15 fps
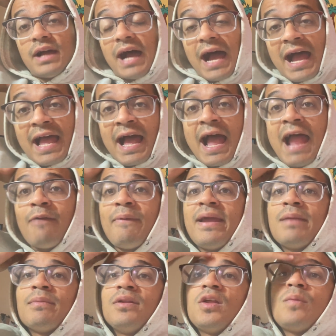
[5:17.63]
I
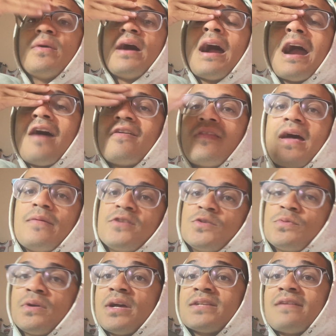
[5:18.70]
rate him a little bit higher than that
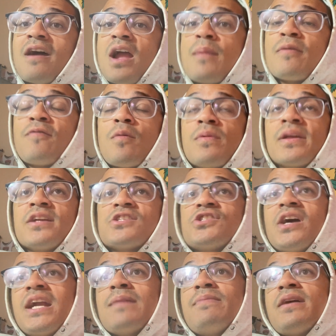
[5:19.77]
just because of how he performed against
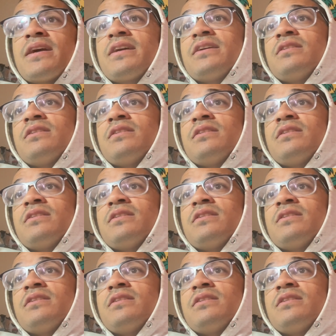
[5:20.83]
Johnny Beck.